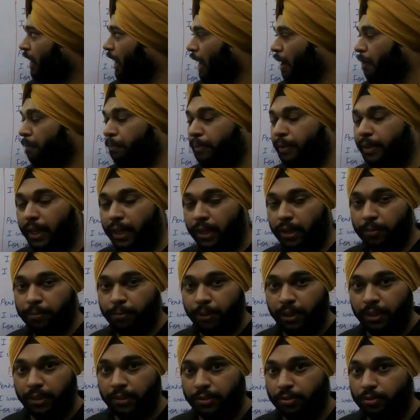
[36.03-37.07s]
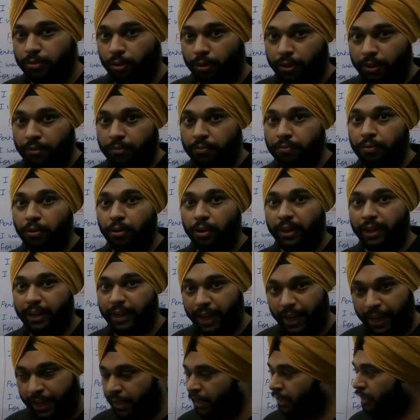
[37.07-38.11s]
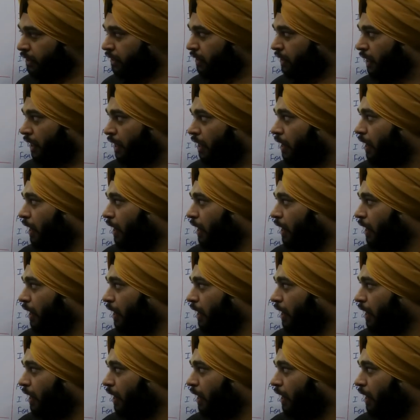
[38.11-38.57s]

I'm terribly sorry for dash